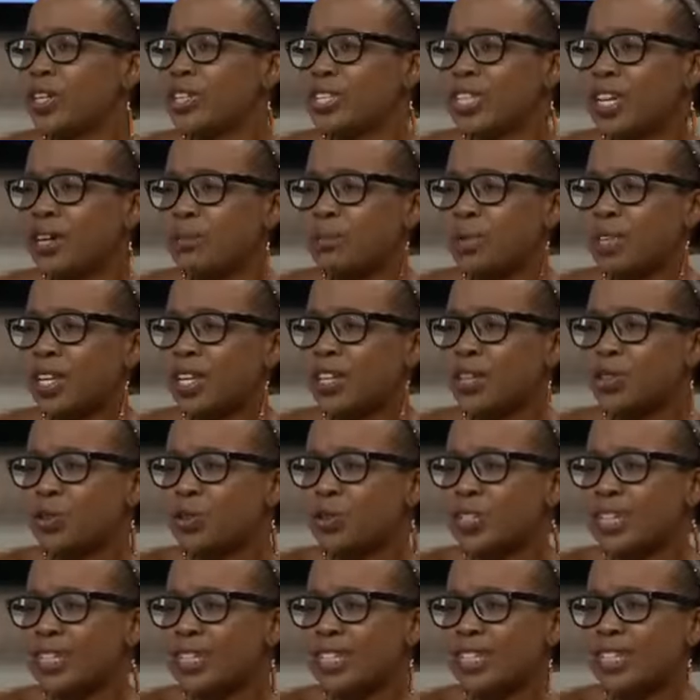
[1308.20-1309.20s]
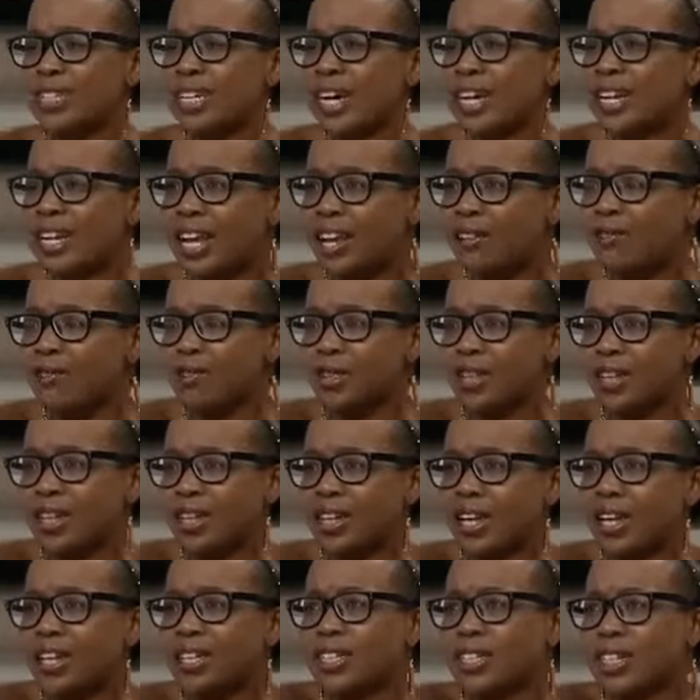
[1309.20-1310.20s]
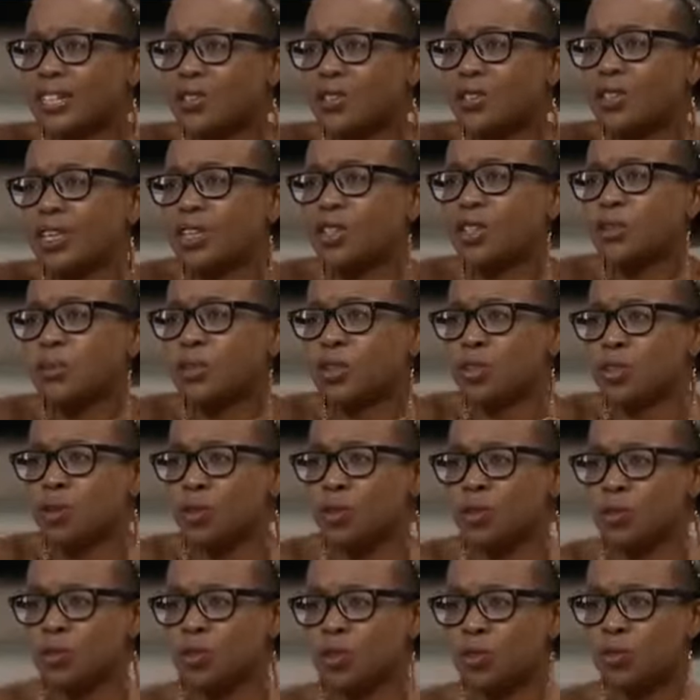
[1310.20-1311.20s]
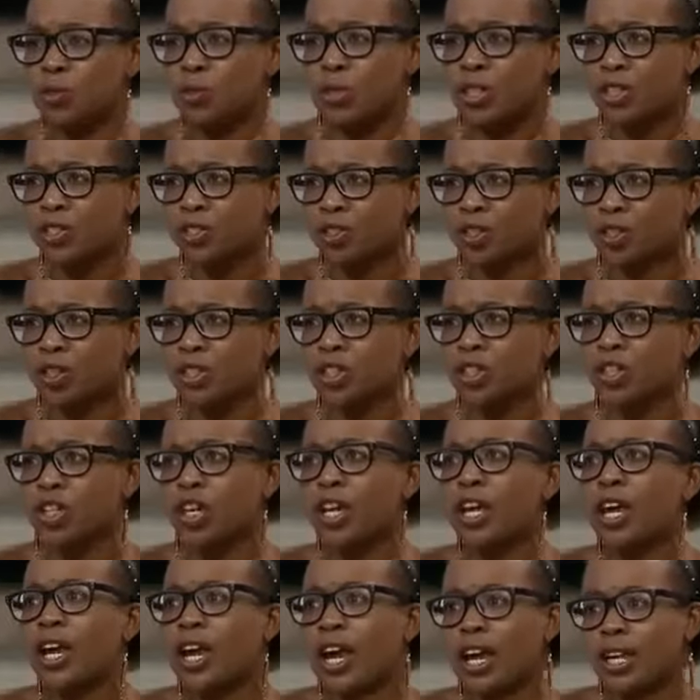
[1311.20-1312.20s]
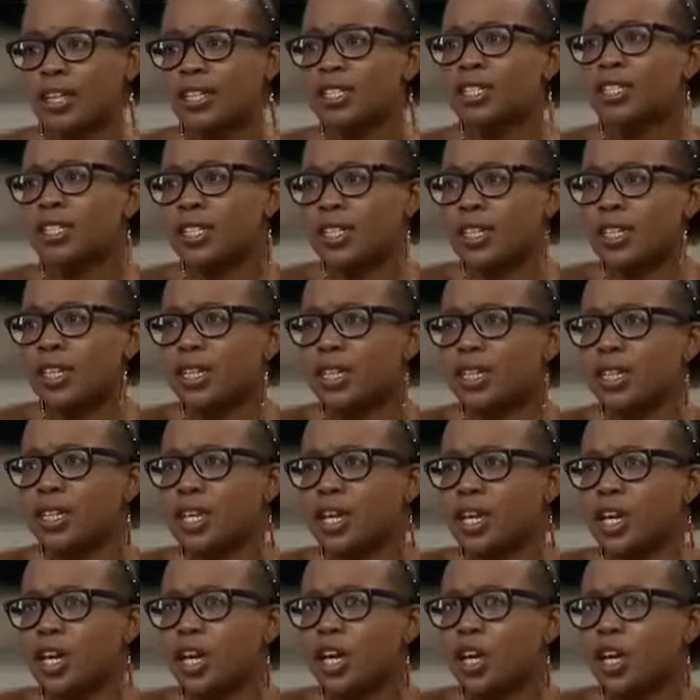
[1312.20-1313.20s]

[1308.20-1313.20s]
you're going to tell me that nudity is un-African, I'd tell you that you must go to your research and see